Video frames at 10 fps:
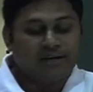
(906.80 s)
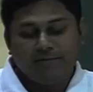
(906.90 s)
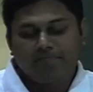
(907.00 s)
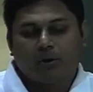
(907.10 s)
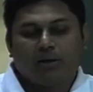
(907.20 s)

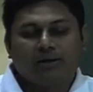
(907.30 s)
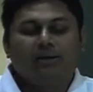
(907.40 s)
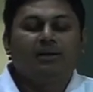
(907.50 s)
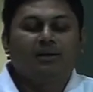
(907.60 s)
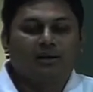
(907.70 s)
important,
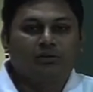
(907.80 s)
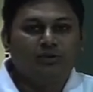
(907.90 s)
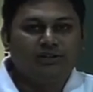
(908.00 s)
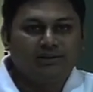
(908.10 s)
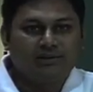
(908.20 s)
and
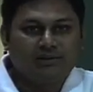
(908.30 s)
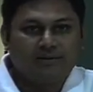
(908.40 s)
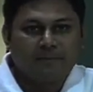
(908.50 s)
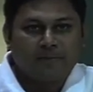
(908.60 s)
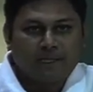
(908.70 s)
which is
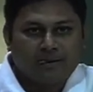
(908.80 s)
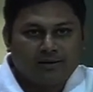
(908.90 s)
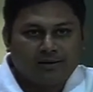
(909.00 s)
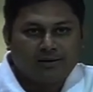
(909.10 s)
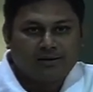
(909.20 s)

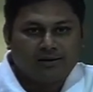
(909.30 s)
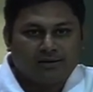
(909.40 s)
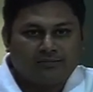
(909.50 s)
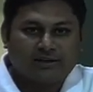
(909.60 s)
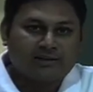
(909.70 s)

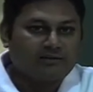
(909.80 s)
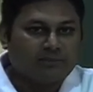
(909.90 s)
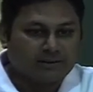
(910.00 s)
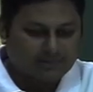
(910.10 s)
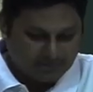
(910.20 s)
a vector
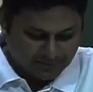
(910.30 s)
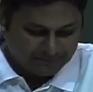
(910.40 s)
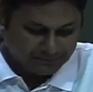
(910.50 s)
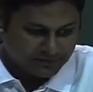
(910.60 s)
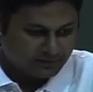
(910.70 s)
space.
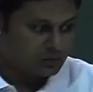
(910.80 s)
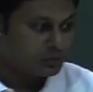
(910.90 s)
So